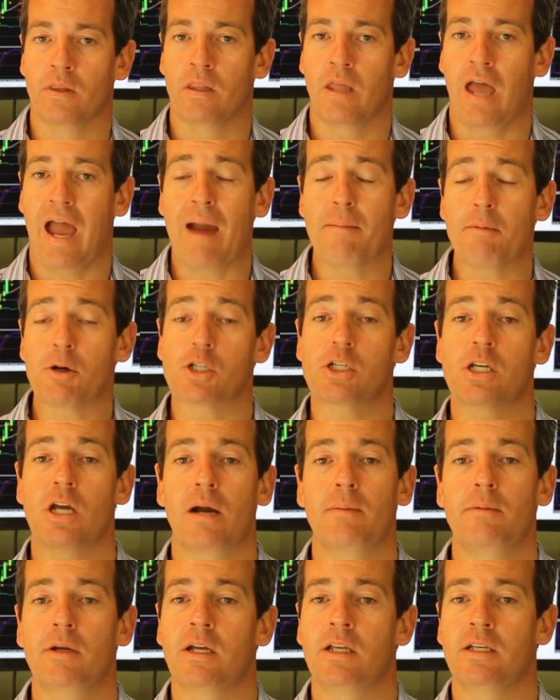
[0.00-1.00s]
how much
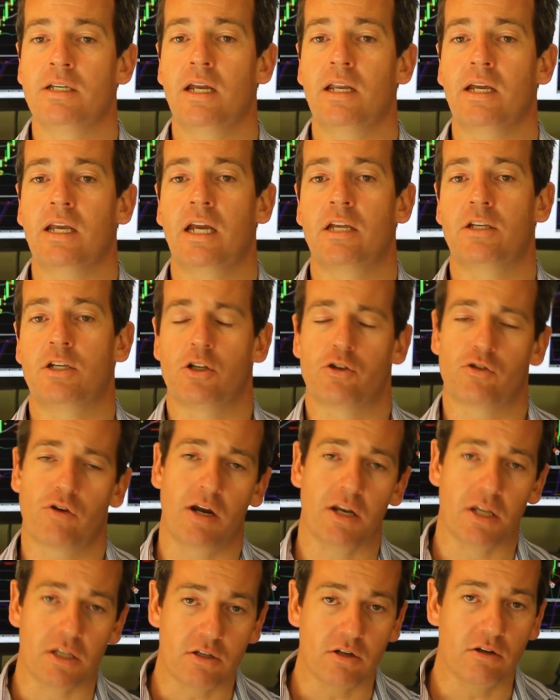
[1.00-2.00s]
time you can dedicate to your trading.